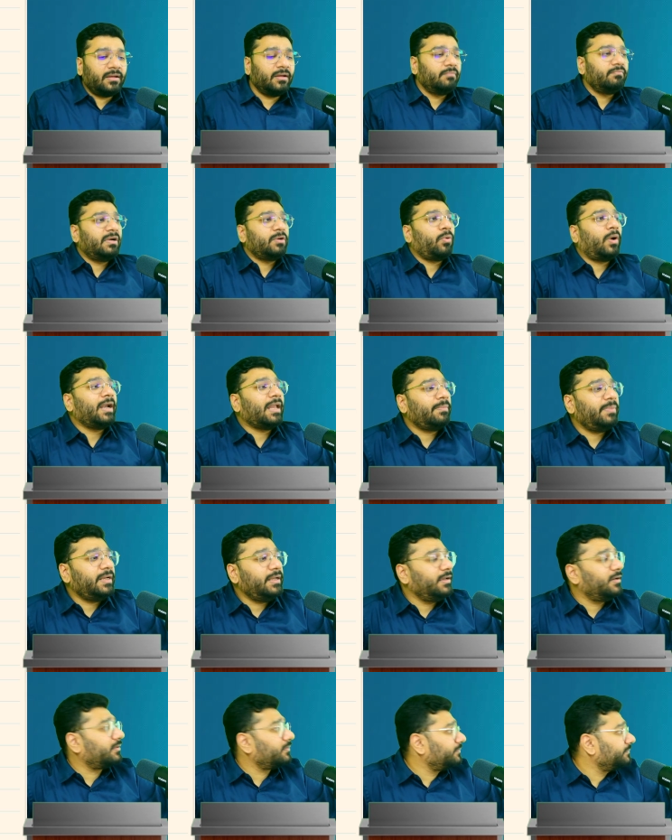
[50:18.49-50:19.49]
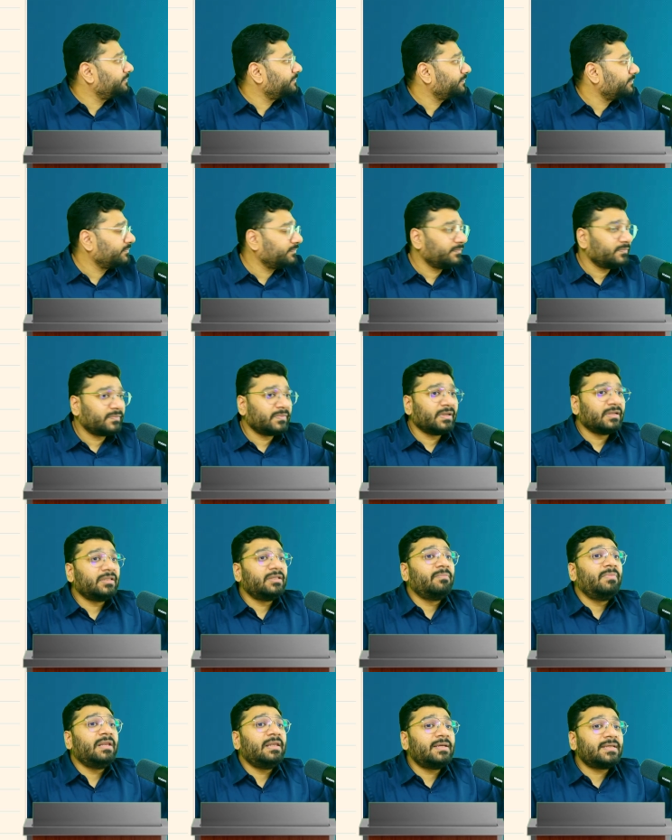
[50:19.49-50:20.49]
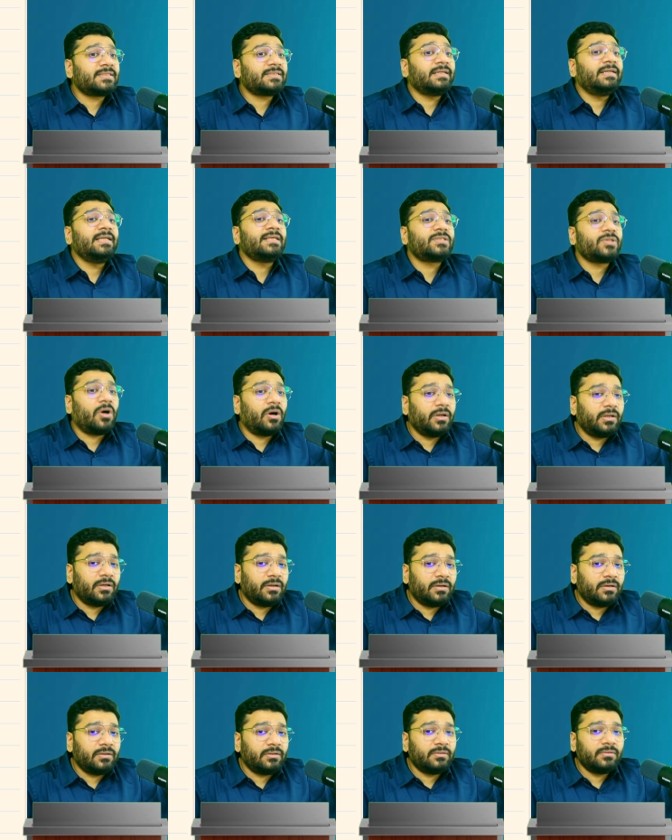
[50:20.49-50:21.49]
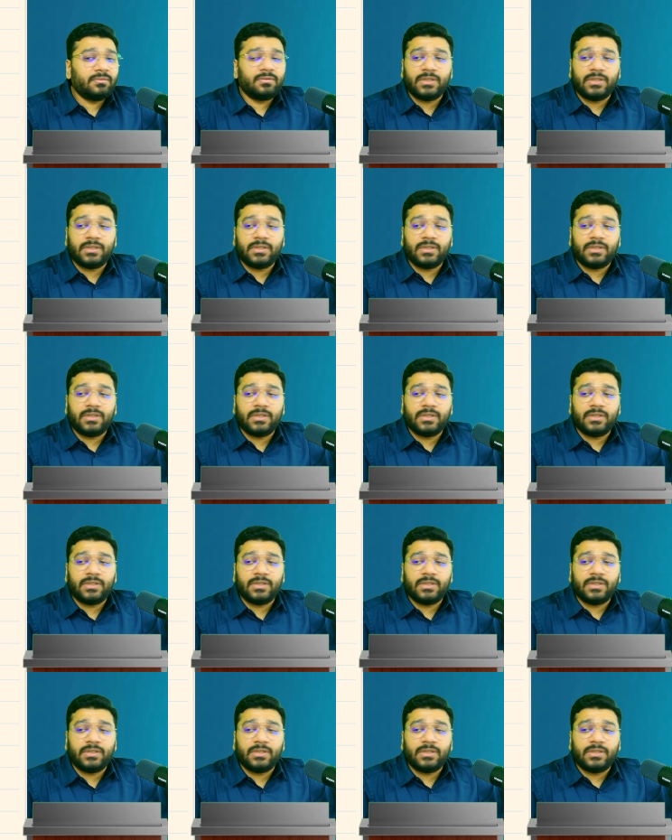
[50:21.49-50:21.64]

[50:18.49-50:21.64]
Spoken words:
But what happened here? The bill is dishonored.